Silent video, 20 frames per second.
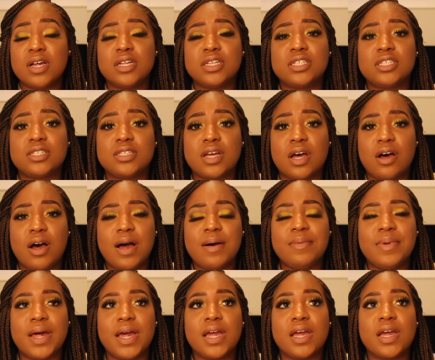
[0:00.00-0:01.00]
So
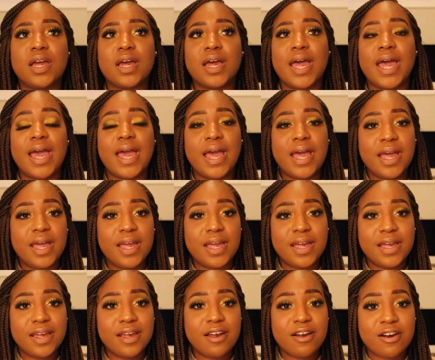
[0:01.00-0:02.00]
I'm like,
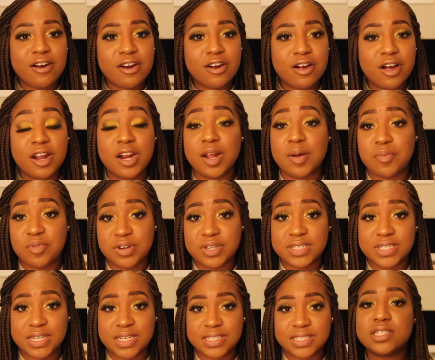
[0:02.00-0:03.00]
hey girl, her name
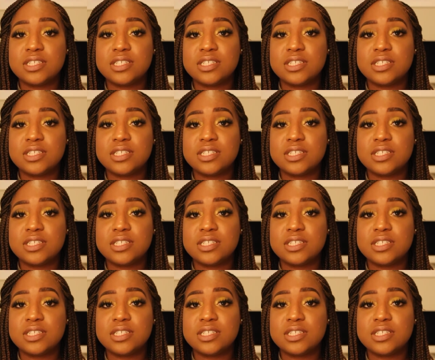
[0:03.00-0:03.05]
Princess.